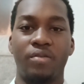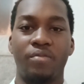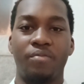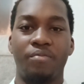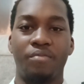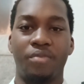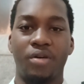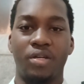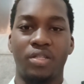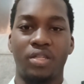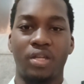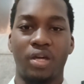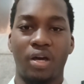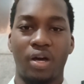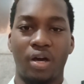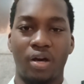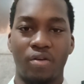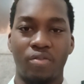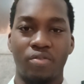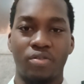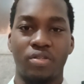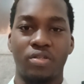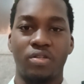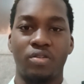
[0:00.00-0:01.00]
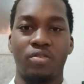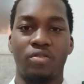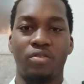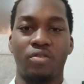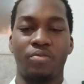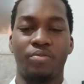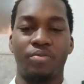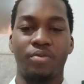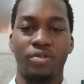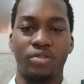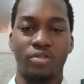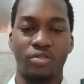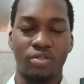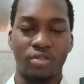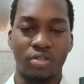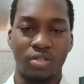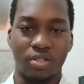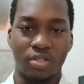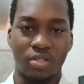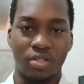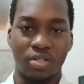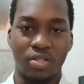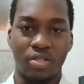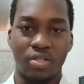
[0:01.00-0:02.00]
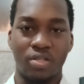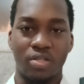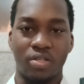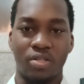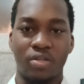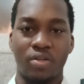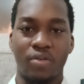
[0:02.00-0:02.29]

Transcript: better housing opportunities